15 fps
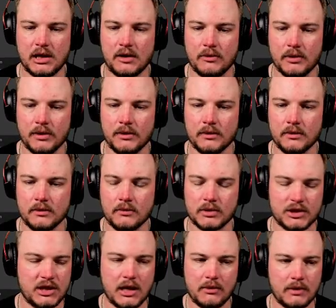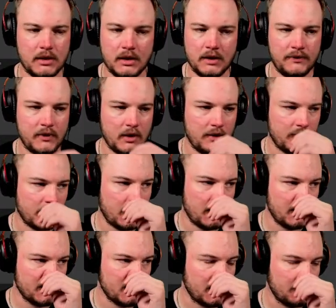with if you ever get it
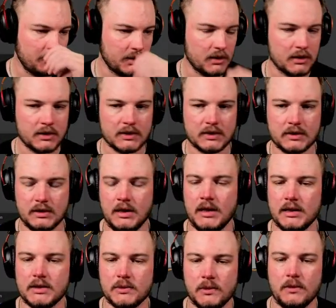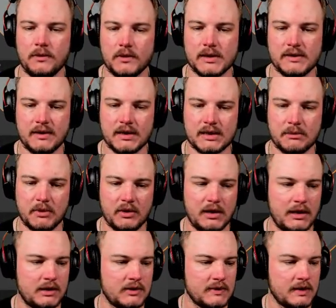done, because it's one of those things I'm really
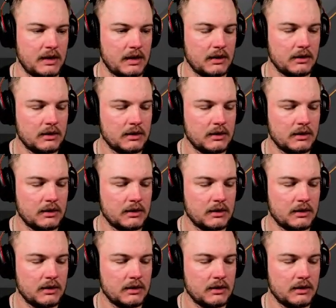interested in.